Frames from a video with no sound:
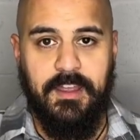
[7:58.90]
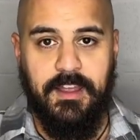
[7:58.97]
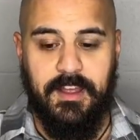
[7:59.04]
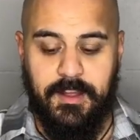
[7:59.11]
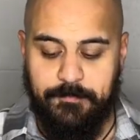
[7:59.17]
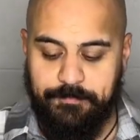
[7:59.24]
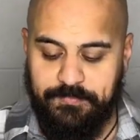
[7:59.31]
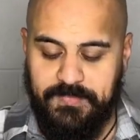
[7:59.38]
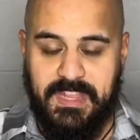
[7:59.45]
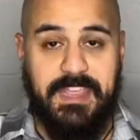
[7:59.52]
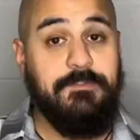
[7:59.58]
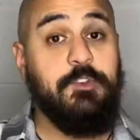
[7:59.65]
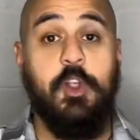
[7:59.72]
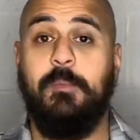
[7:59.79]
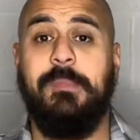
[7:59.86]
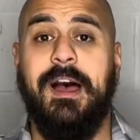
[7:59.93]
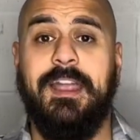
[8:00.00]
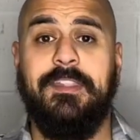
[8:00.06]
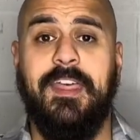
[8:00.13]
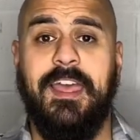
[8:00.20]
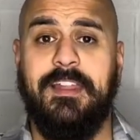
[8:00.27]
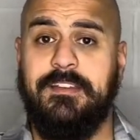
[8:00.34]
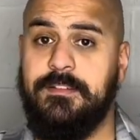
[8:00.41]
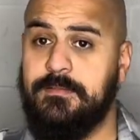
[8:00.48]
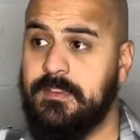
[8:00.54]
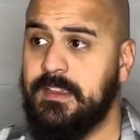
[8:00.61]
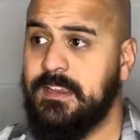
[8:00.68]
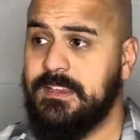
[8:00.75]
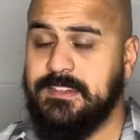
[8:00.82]
Um, If you don't mind that,
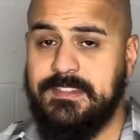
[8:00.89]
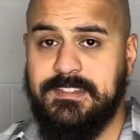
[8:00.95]
then get to